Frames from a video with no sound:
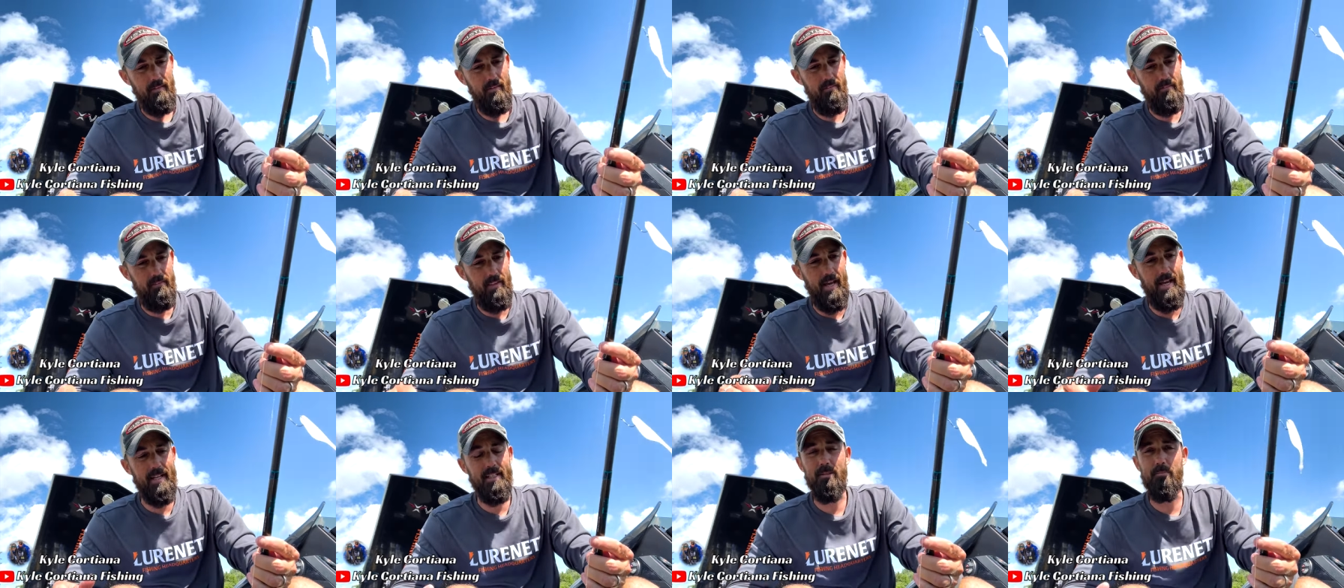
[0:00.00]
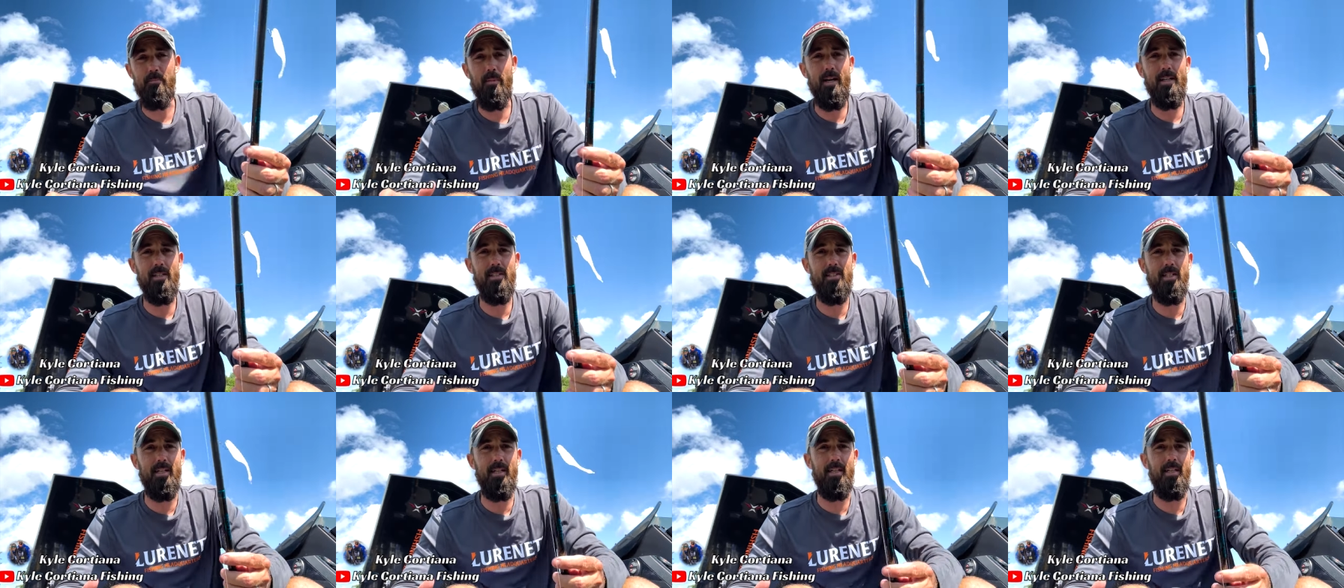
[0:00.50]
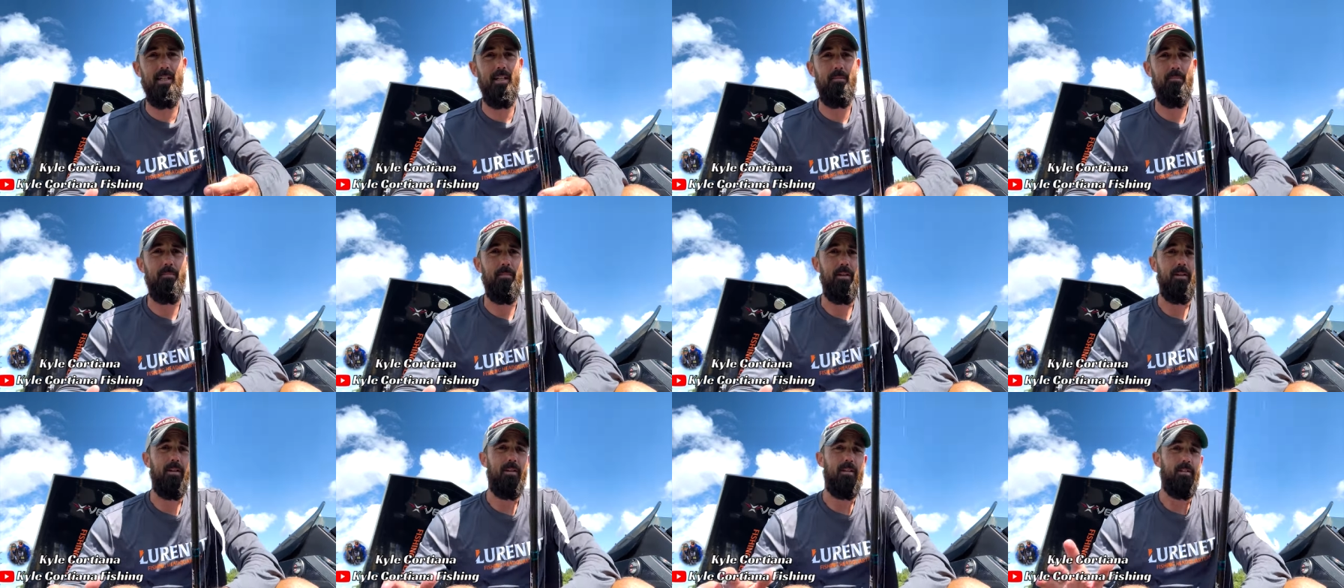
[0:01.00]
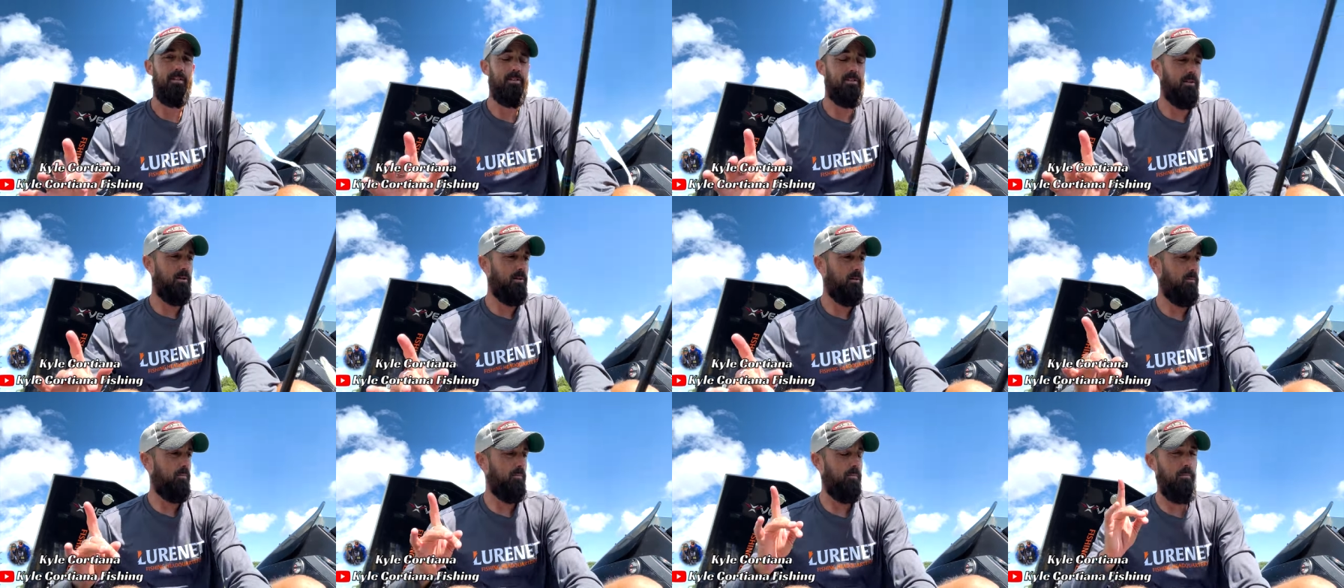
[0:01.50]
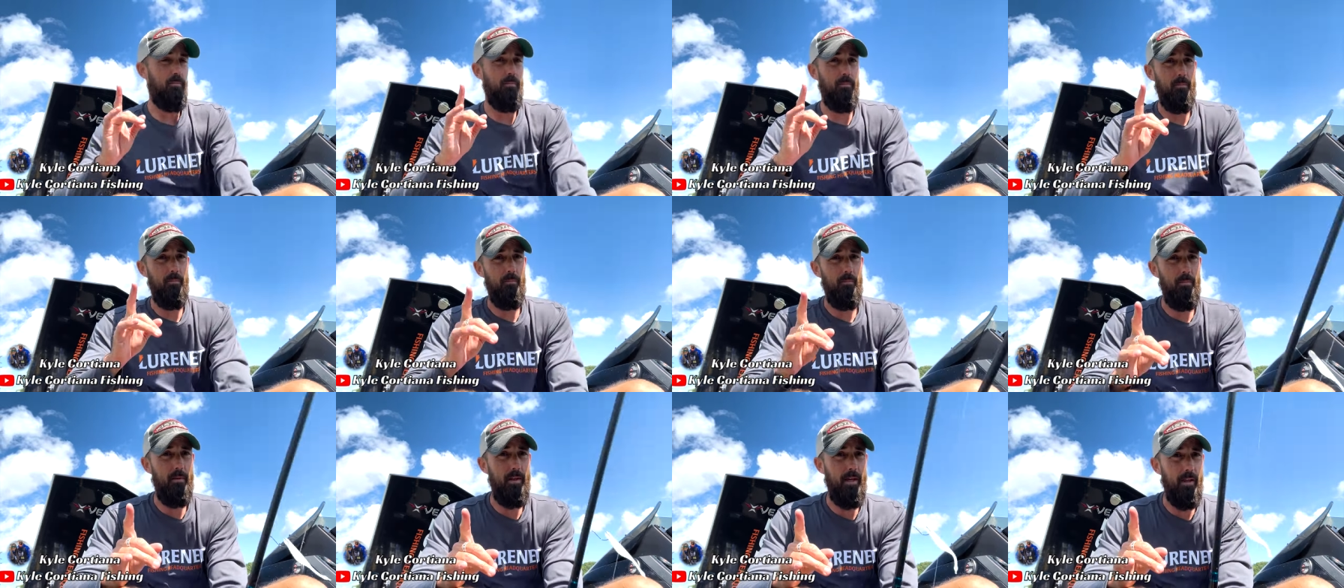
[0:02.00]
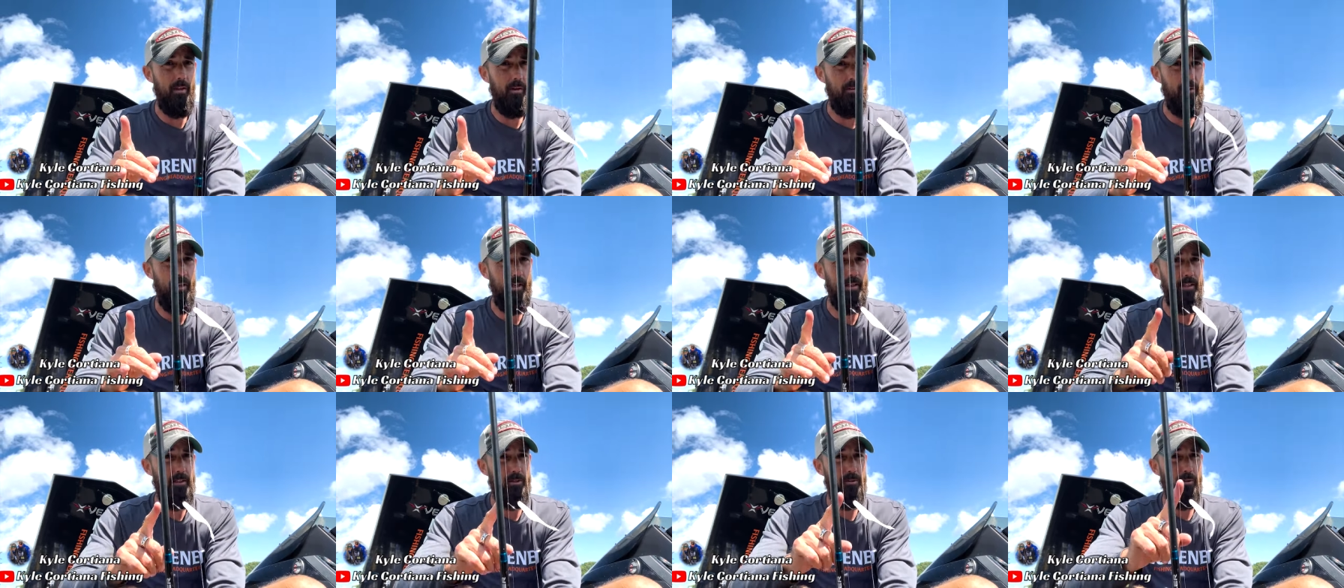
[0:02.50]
that's my setup. So the other thing that's